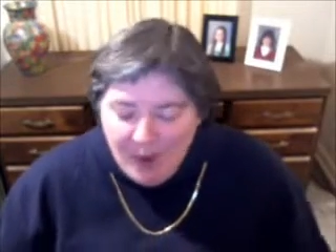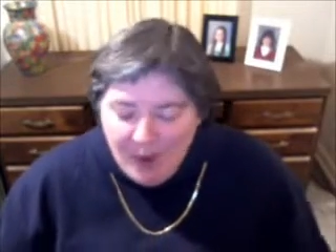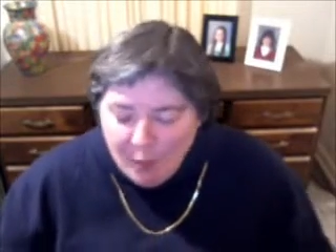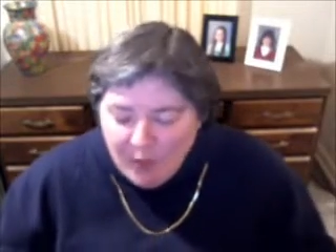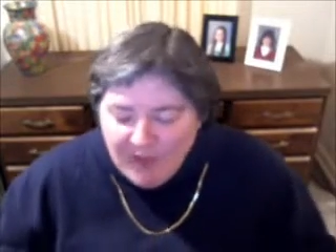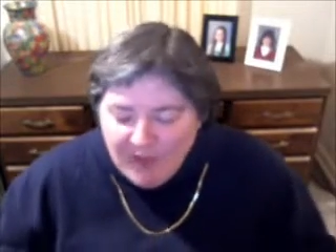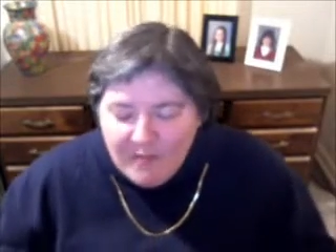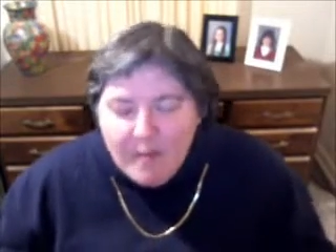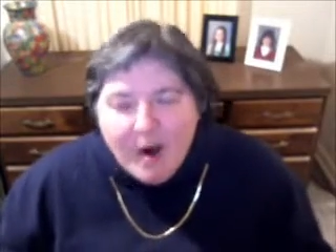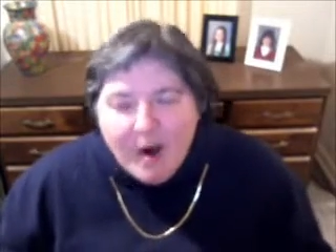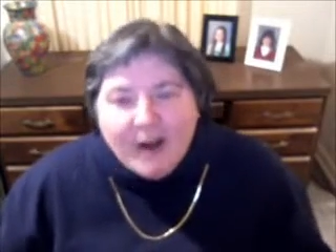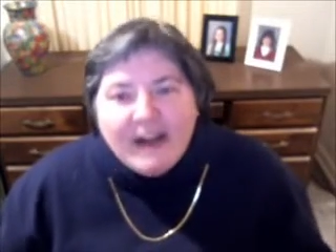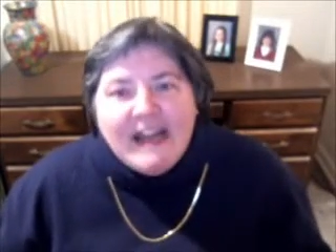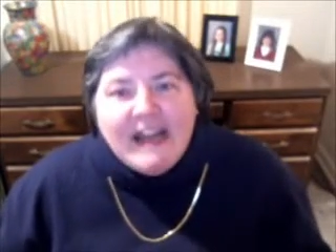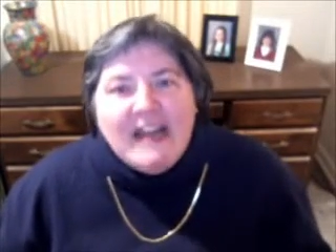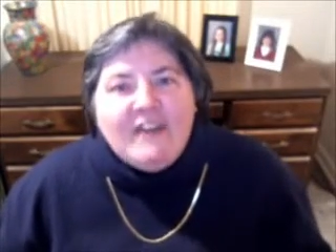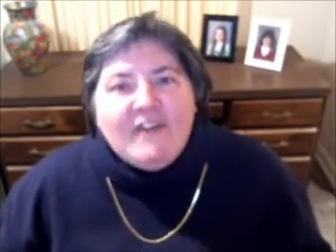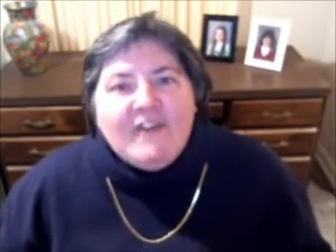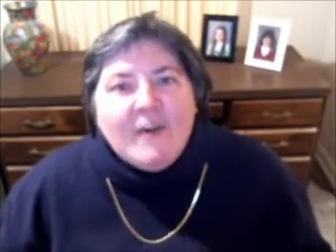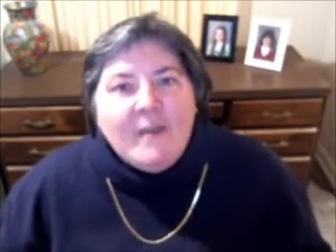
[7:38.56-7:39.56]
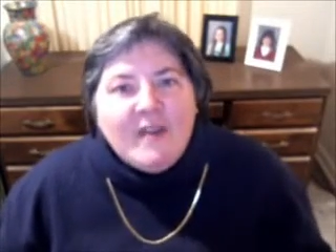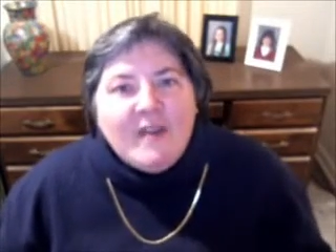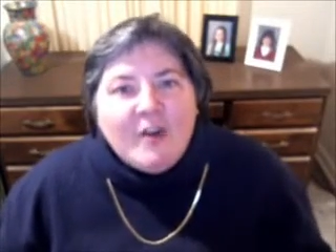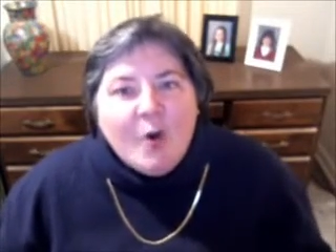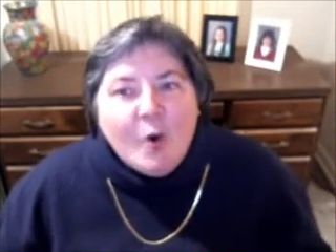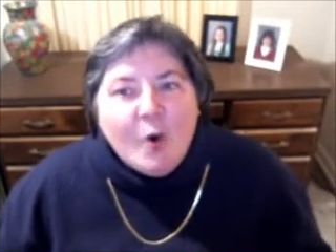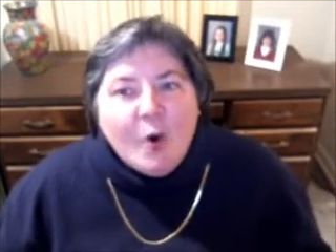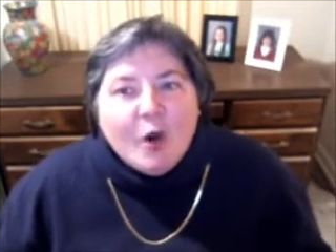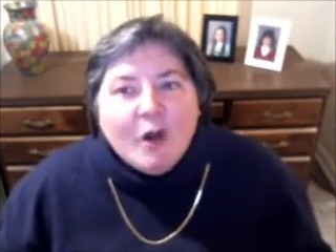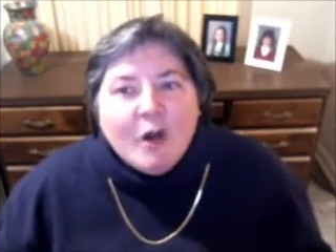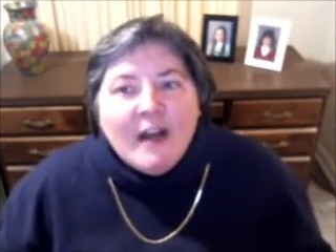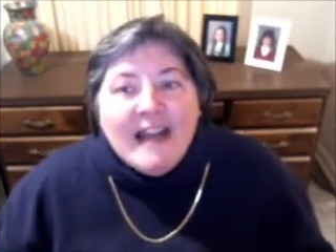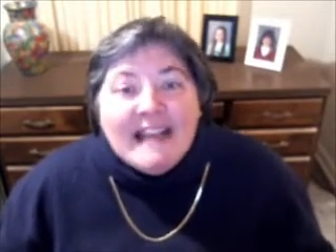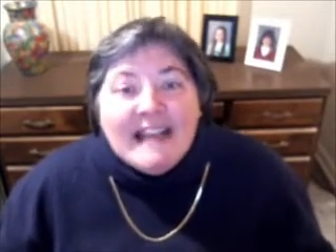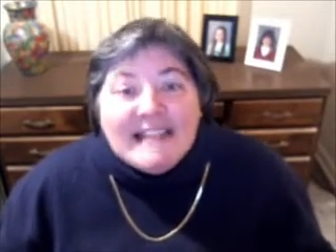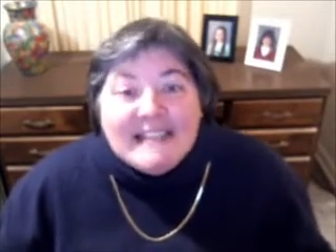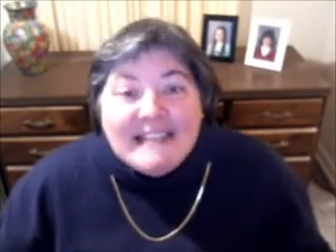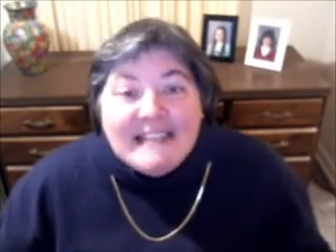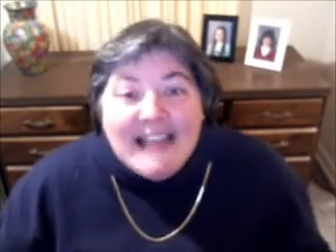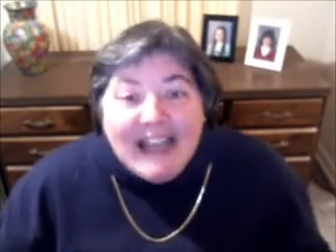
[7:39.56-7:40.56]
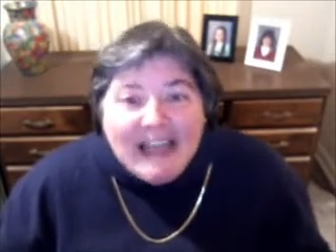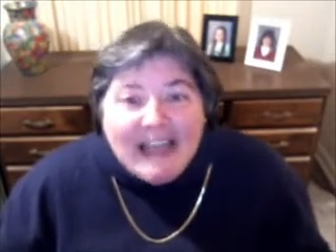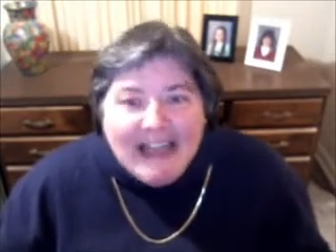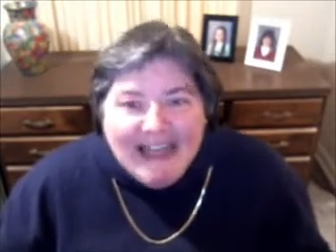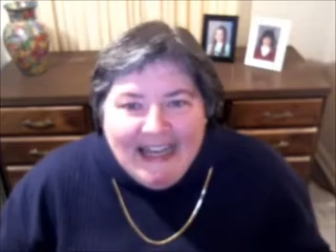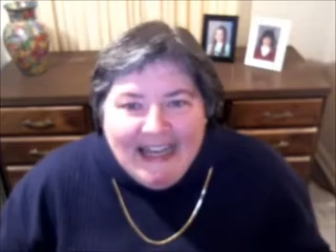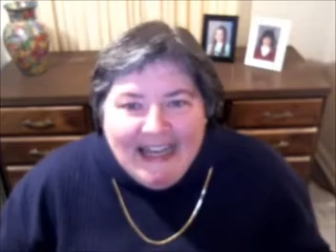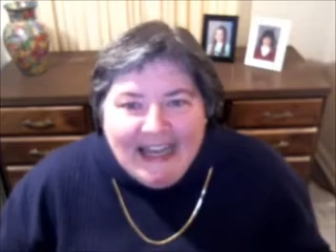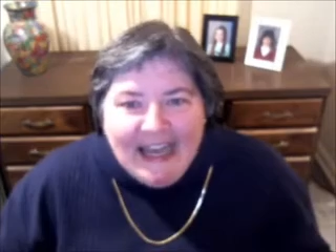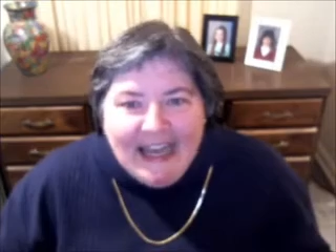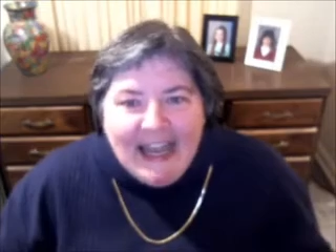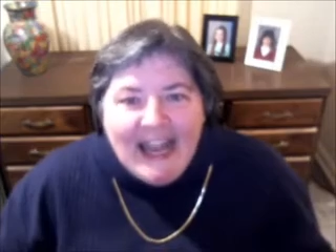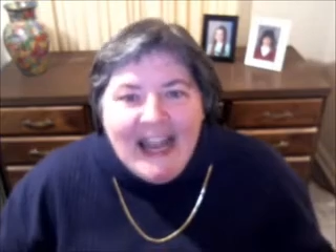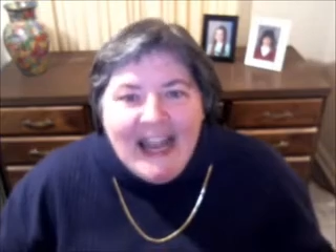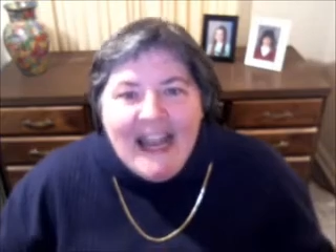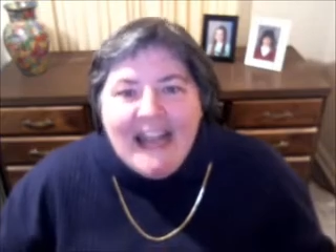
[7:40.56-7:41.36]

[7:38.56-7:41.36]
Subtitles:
With Marketing from the Core, selling